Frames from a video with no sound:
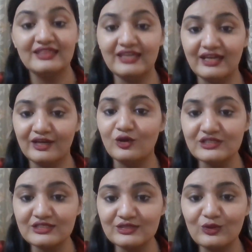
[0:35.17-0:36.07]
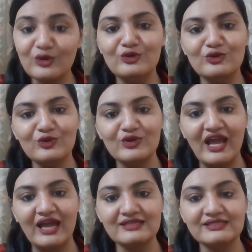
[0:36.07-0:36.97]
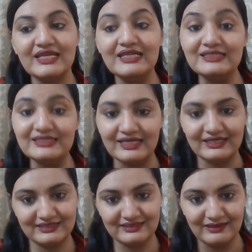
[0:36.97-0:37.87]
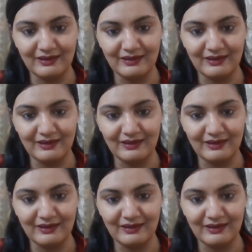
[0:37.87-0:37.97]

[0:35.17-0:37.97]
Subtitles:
They are also known as insects